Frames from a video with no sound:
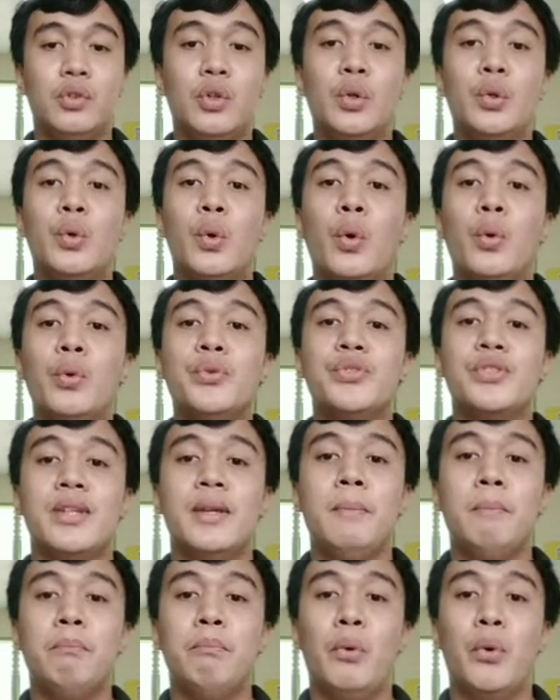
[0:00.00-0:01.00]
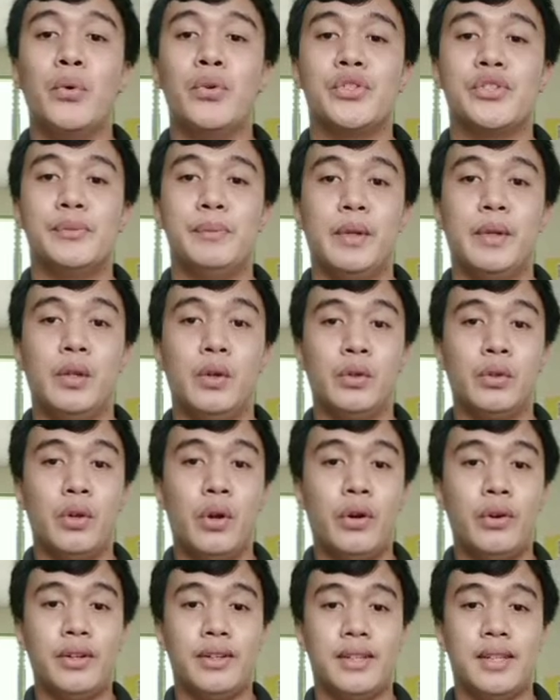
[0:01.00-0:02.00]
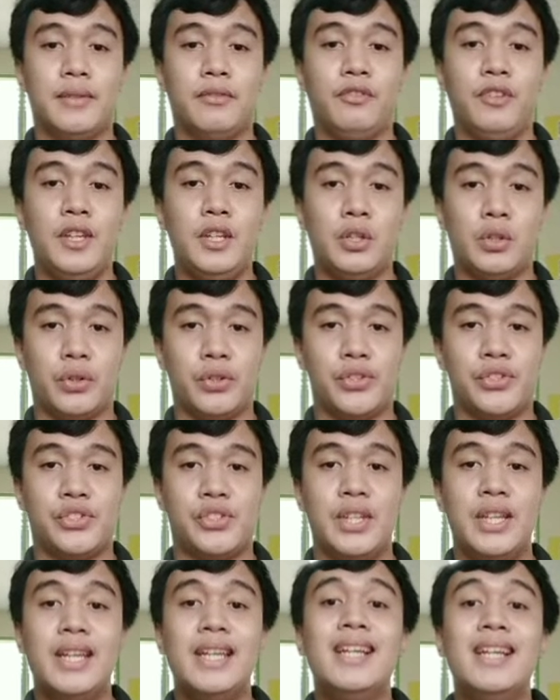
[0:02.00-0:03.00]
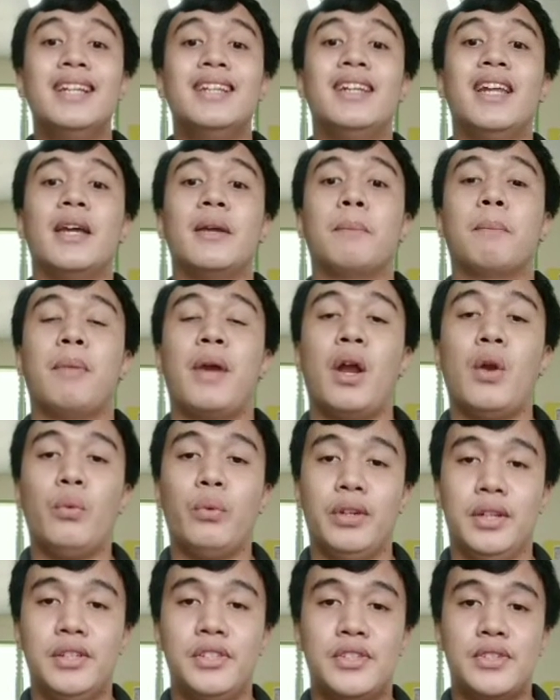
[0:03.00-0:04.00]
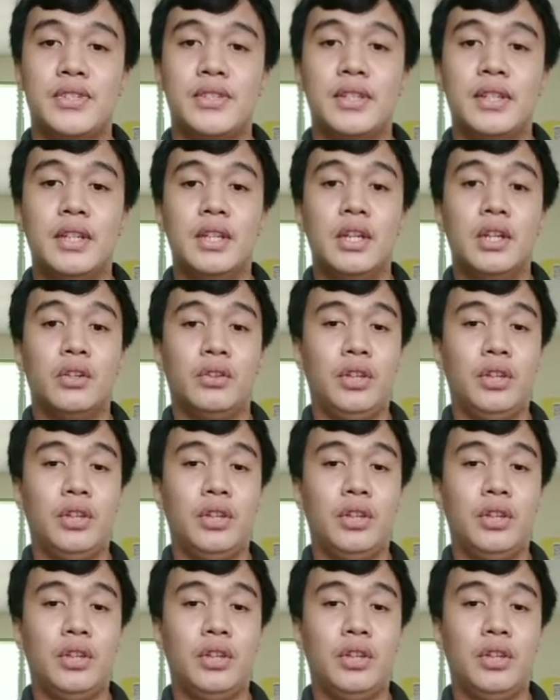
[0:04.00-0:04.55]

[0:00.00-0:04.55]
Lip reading: the roles imposed by authority figures like parents,